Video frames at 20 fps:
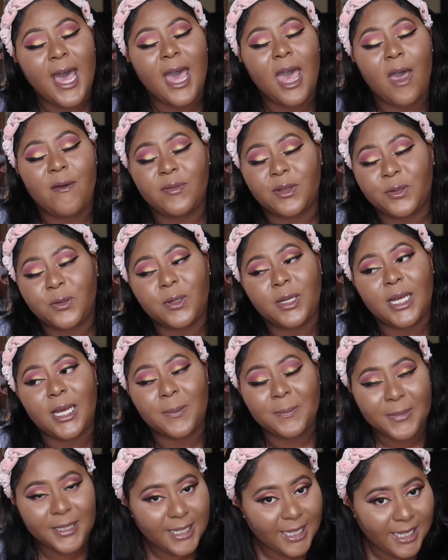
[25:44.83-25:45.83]
I have a little
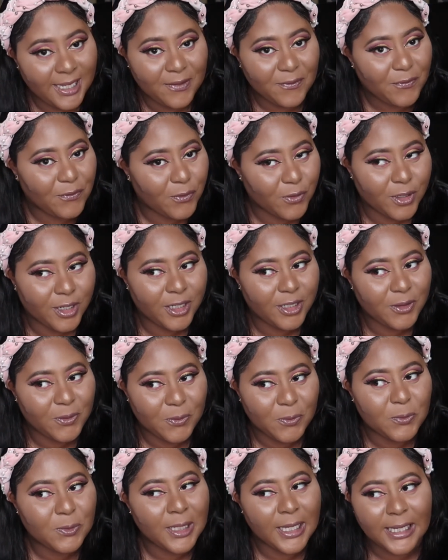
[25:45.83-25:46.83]
update for
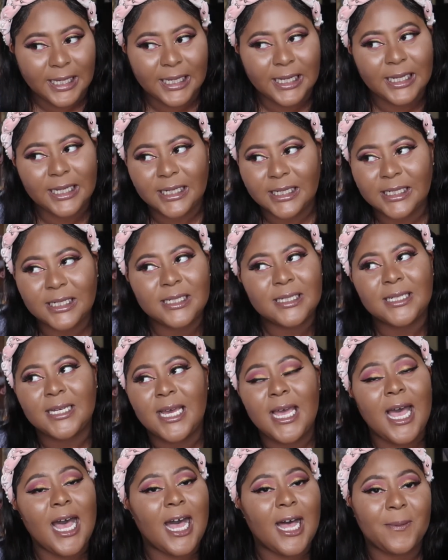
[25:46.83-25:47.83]
you and
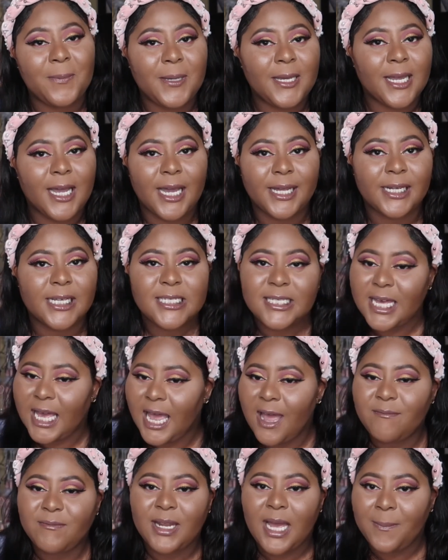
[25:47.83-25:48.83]
I'll be honest, I
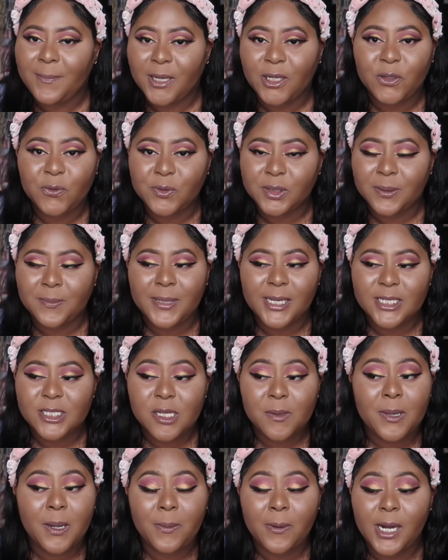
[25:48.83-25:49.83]
have not been doing the
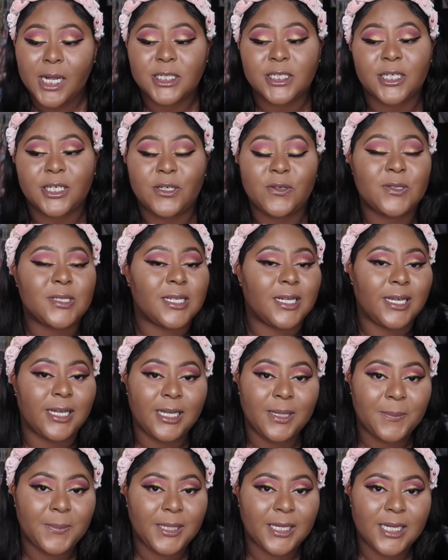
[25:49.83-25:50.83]
best on my project use it
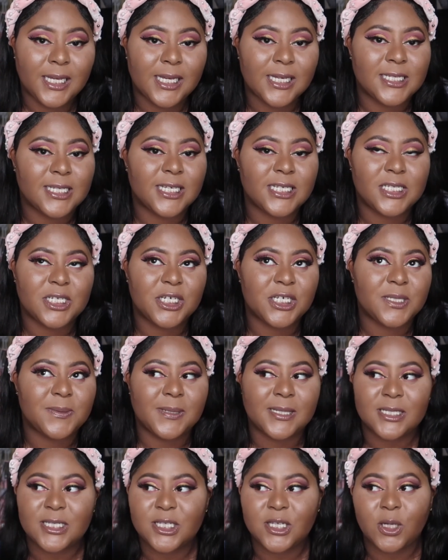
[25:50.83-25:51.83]
up because it's just
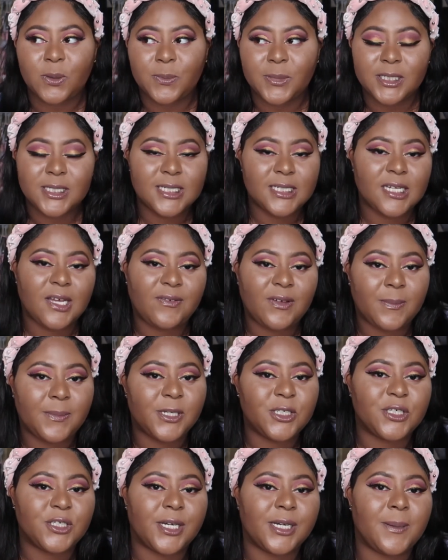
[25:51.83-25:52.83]
been so much stuff I've
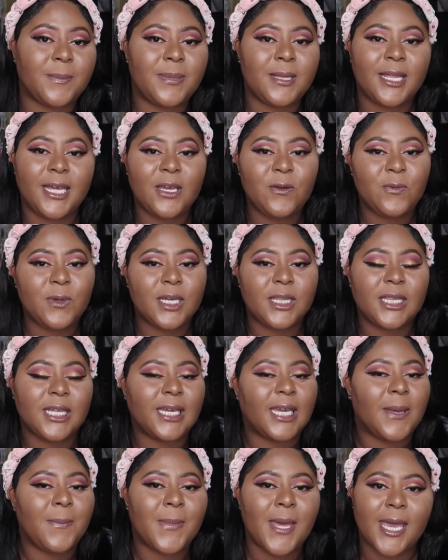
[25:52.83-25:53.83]
been trying to play with
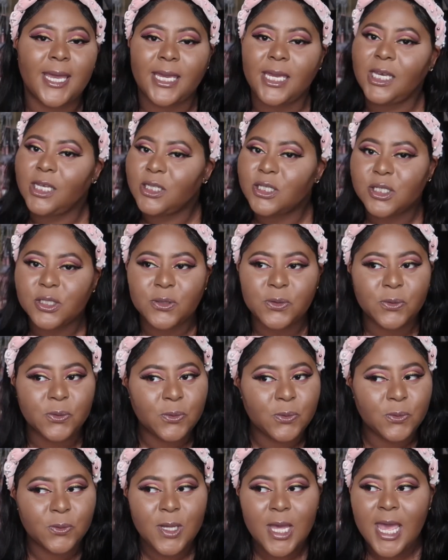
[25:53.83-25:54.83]
and get back
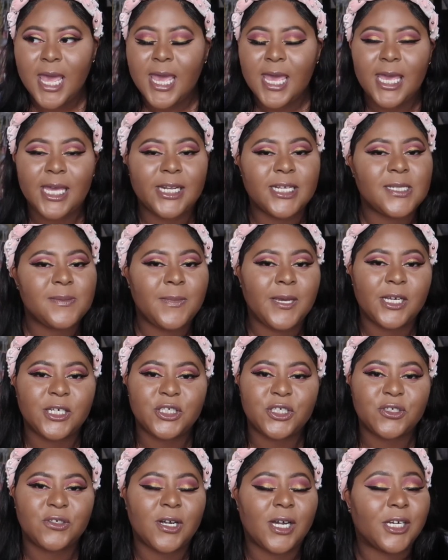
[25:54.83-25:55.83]
into and just making
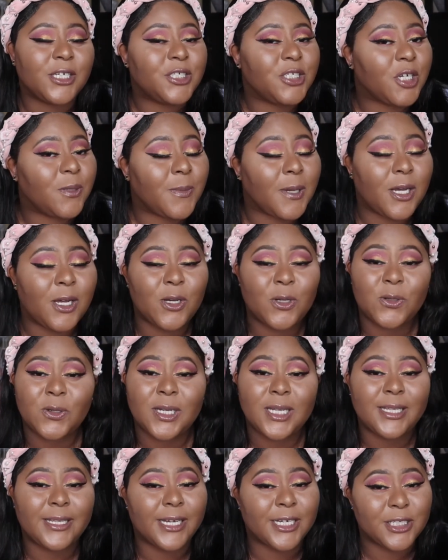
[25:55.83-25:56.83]
sure I show my whole
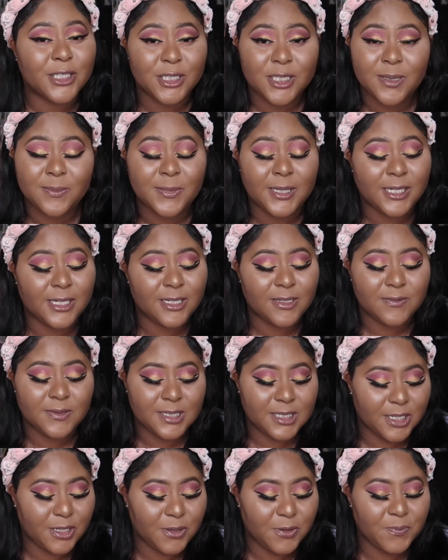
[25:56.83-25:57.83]
collection some love.
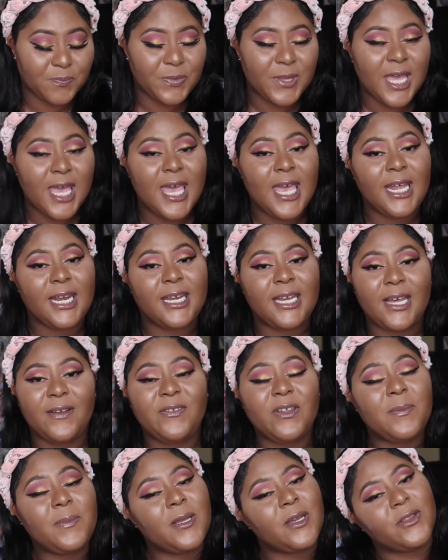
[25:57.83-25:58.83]
So
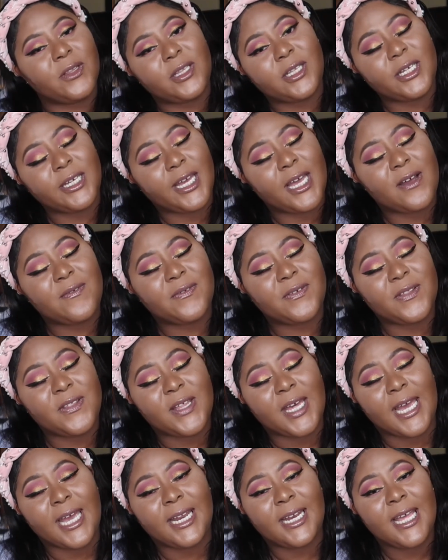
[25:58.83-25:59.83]
definitely be on the lookout for
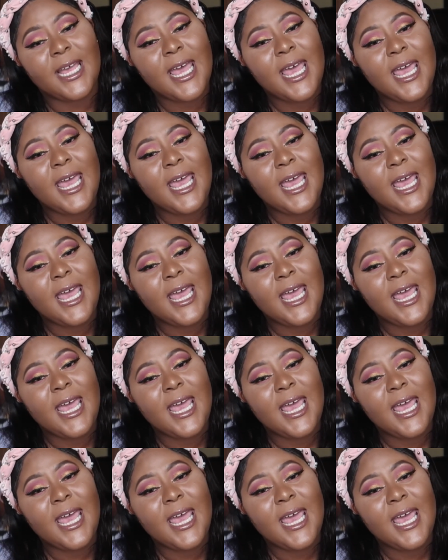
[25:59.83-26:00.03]
that.